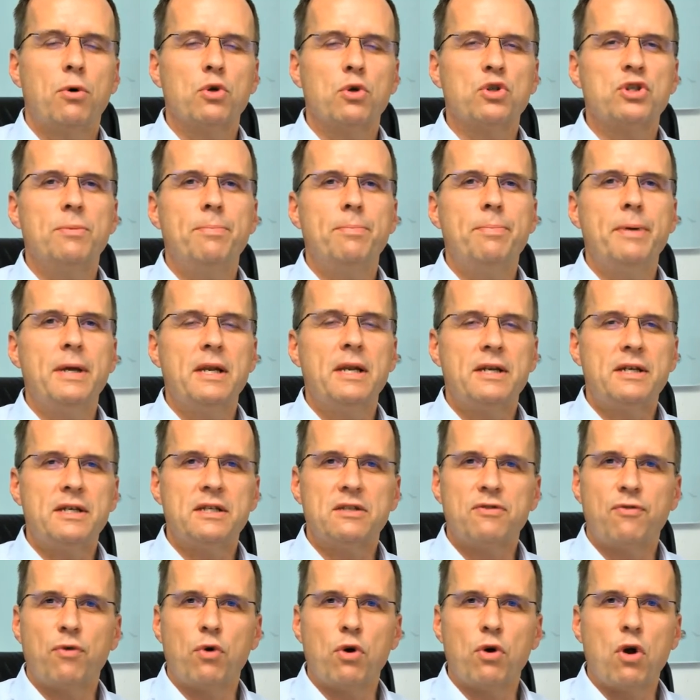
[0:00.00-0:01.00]

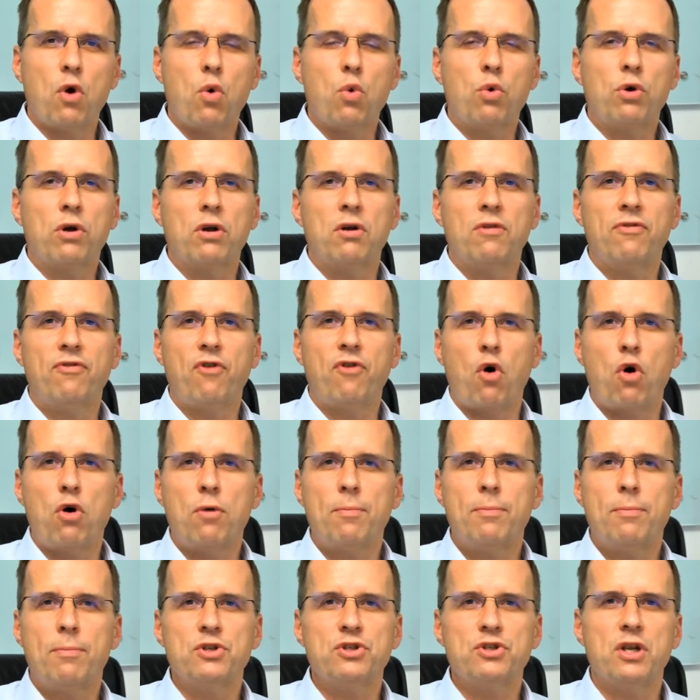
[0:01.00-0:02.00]
possibilities for local
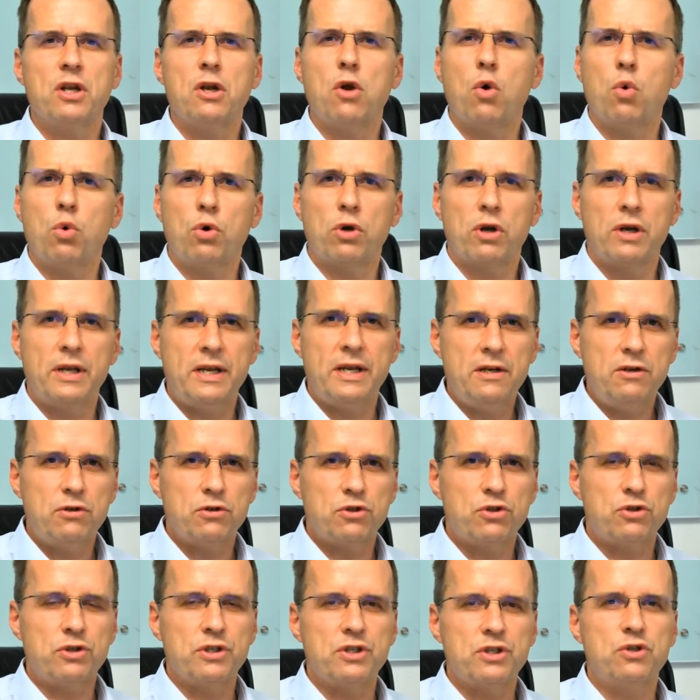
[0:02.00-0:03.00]
farmers and local
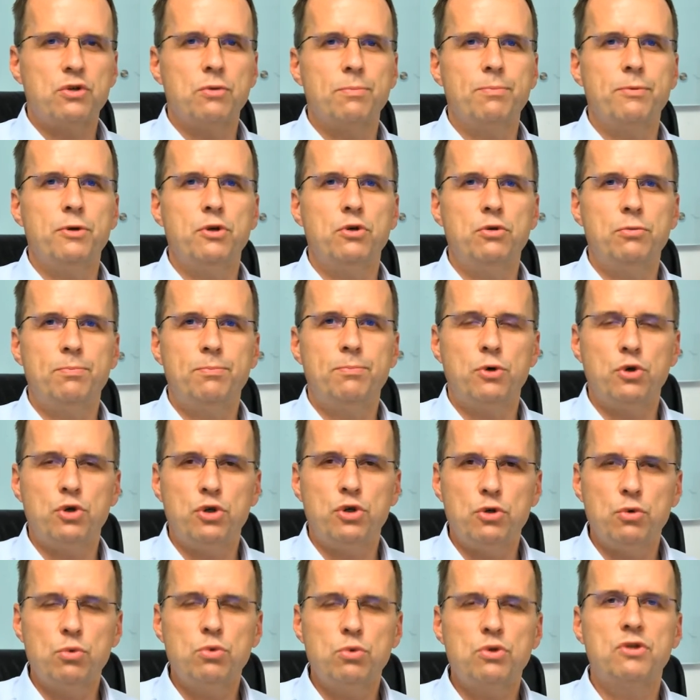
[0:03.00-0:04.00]
industries to
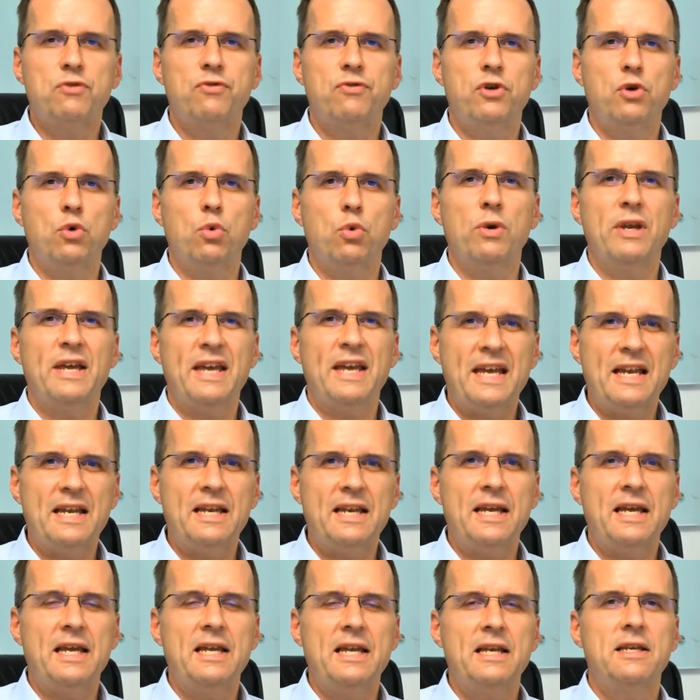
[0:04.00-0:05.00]
produce fuel
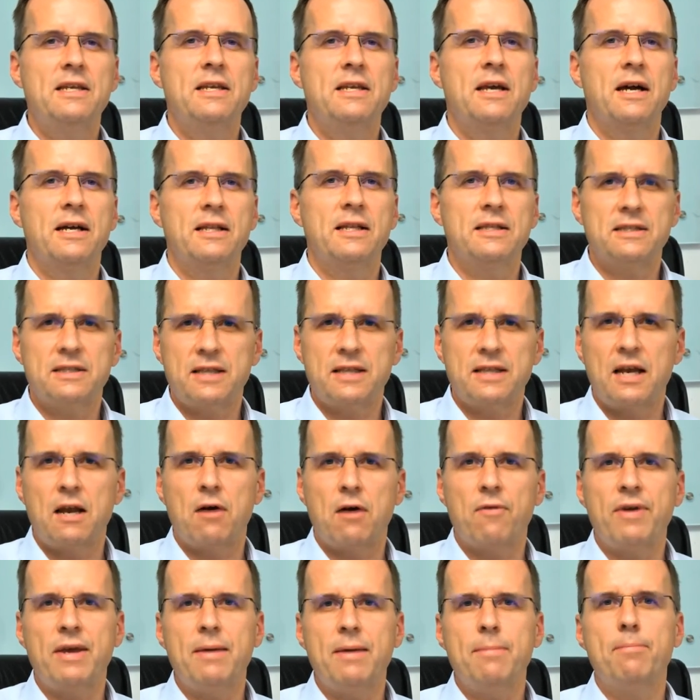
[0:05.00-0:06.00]
in India
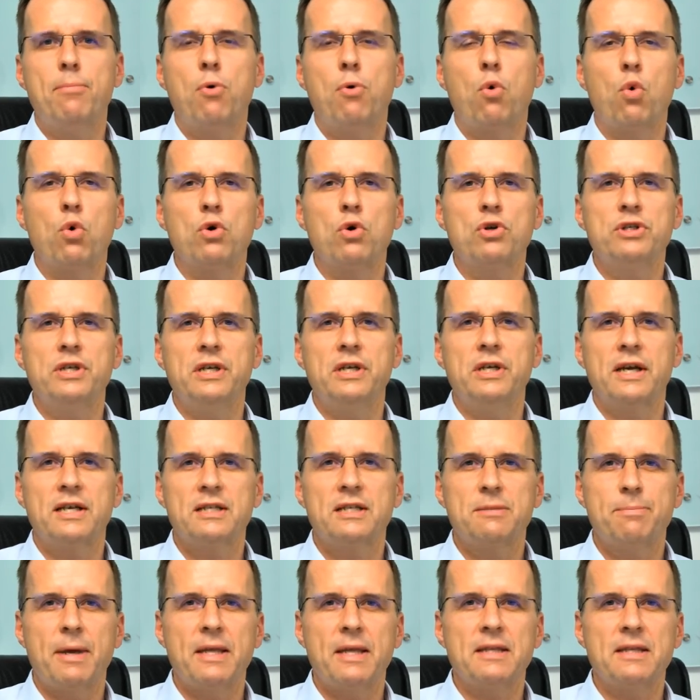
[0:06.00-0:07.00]
instead of importing
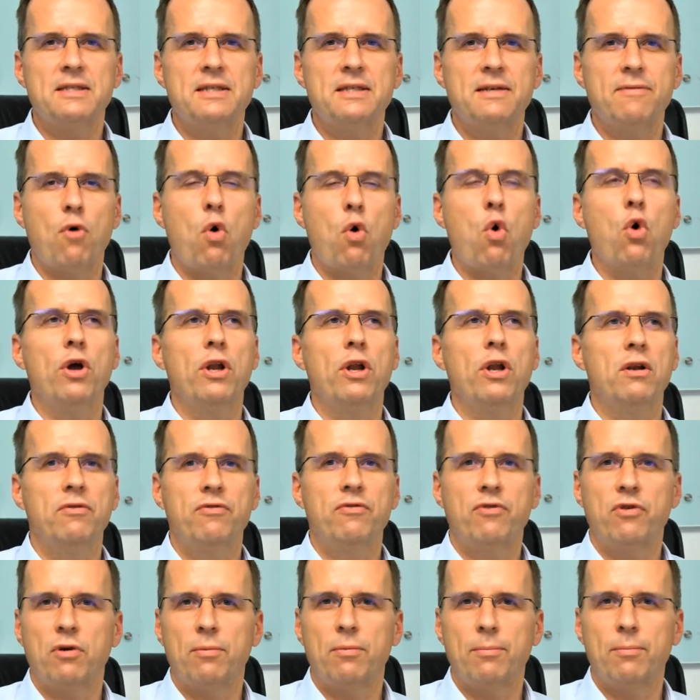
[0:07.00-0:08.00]
expensive oil
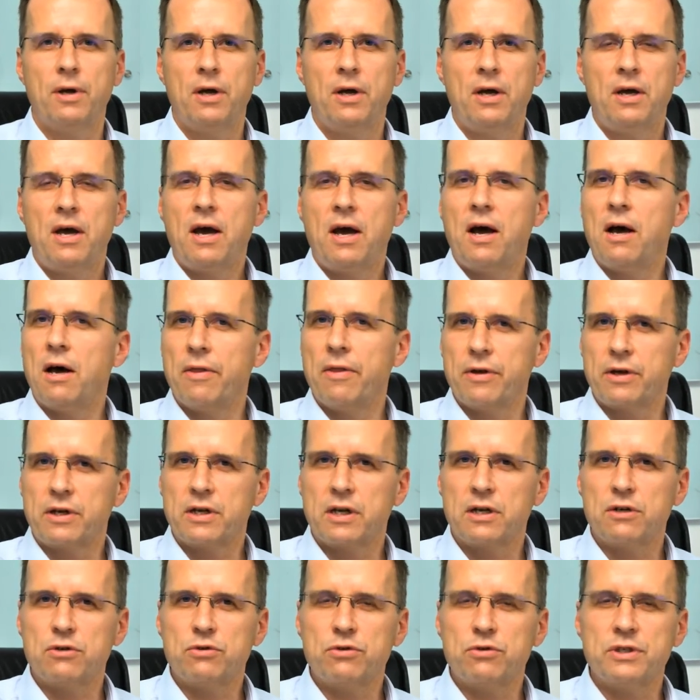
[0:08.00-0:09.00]
from other
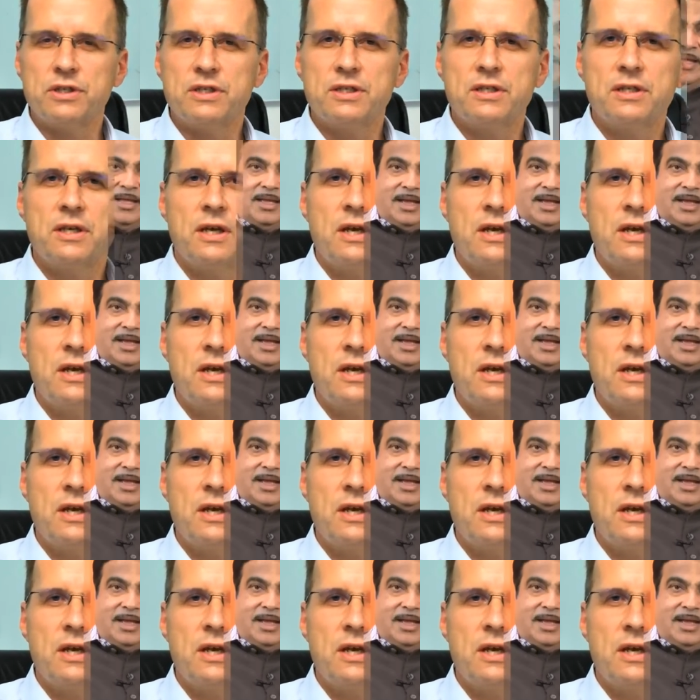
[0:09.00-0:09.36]
countries.